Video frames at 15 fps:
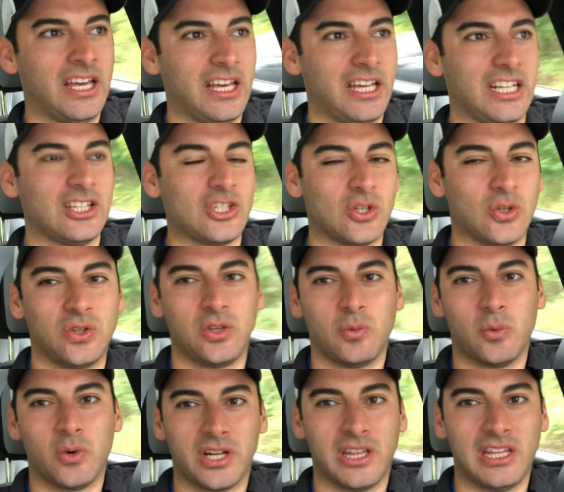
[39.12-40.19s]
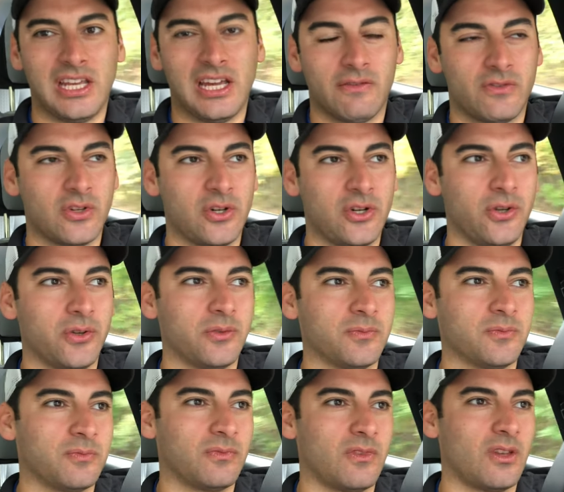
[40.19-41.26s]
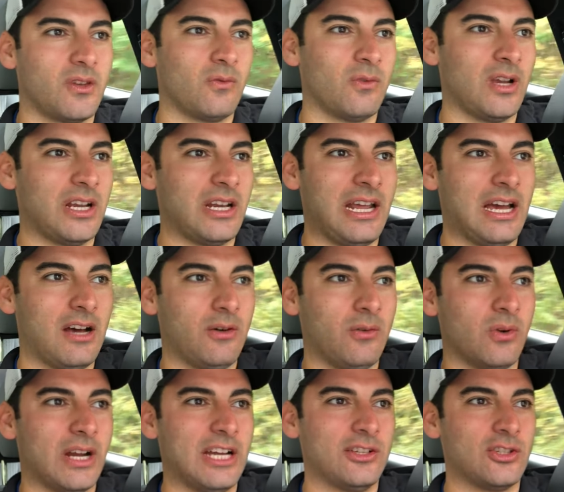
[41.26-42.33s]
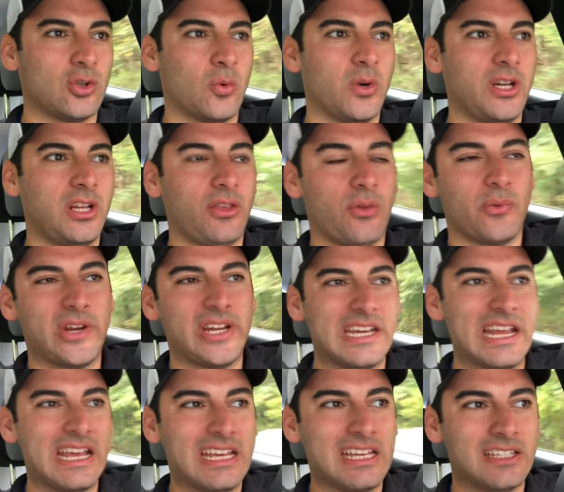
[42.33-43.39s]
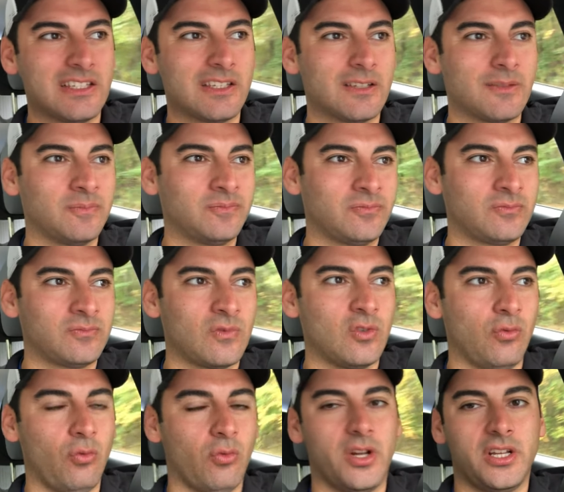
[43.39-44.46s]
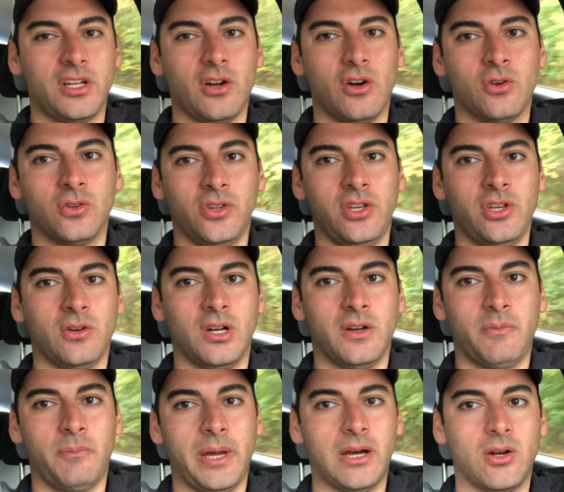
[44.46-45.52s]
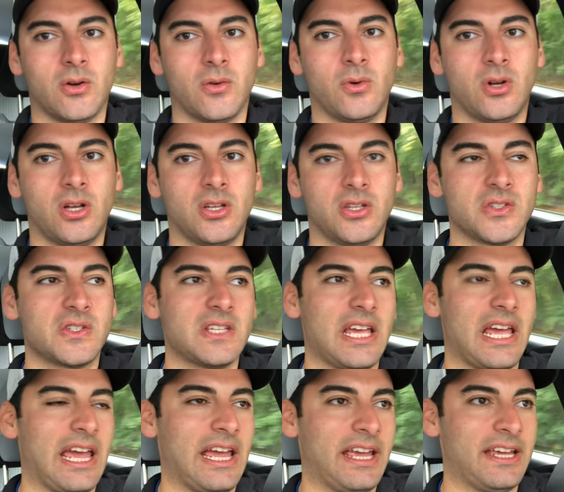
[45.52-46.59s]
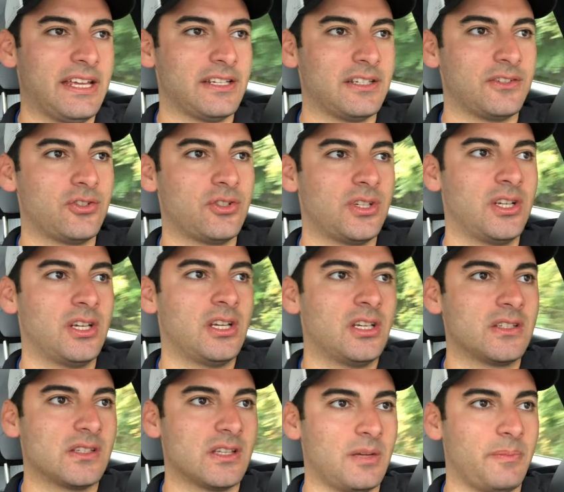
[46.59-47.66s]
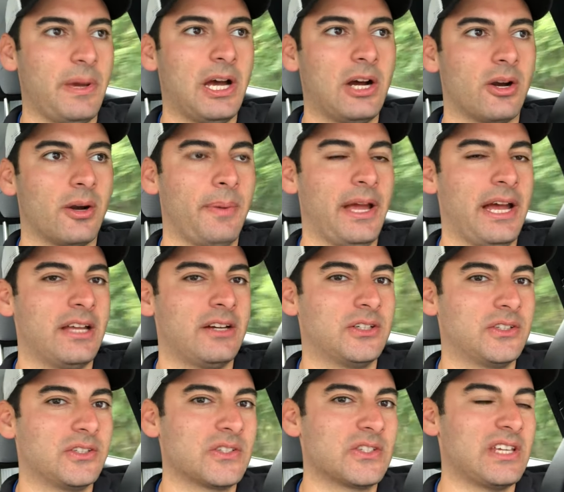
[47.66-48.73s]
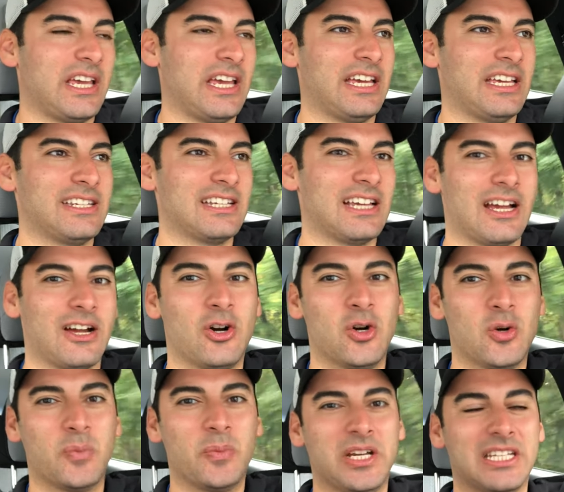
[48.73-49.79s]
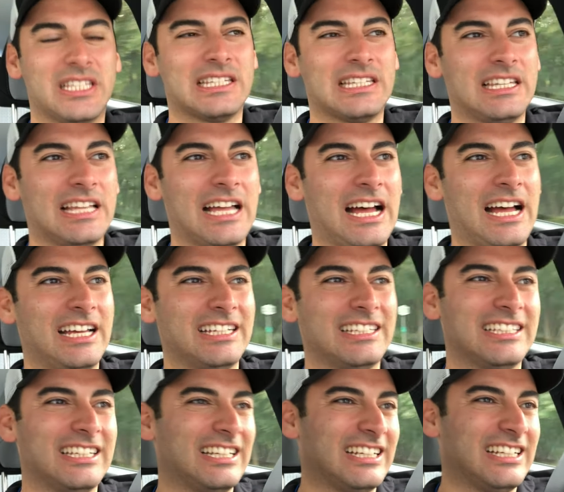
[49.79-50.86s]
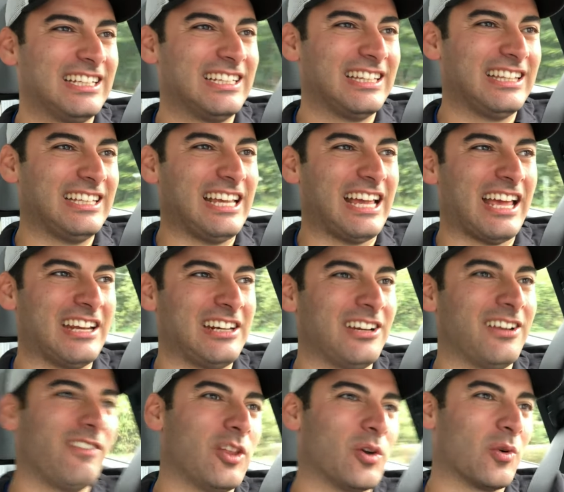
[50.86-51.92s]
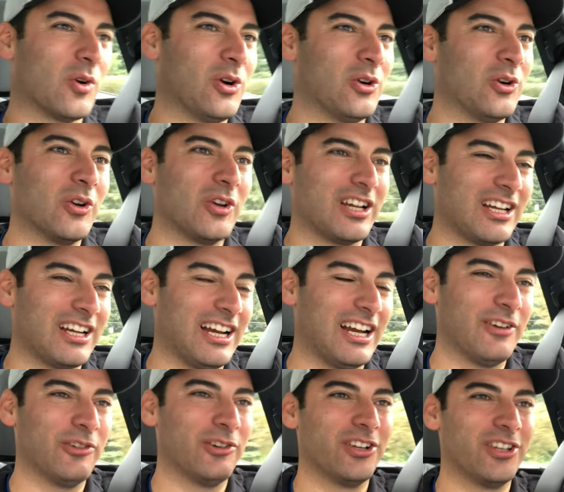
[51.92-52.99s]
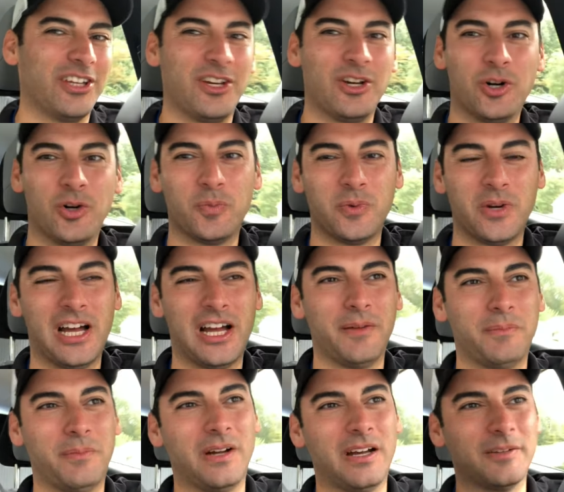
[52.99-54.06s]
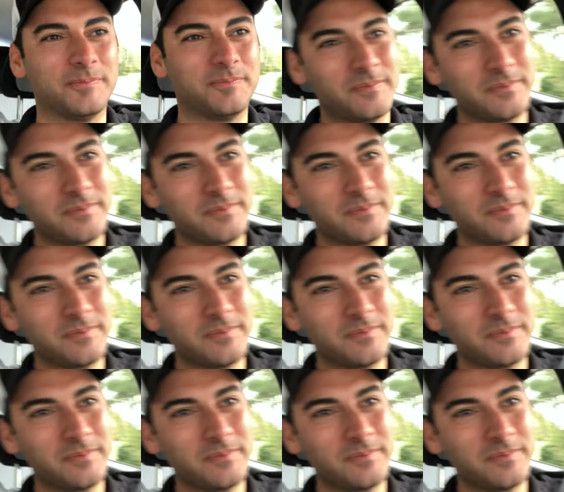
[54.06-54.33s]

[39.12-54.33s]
and it's only one in the afternoon. Right now, we're at 23 days running only off Powerwalls and SunPower panels, and I hope it's not the end of the road. I really hope not, but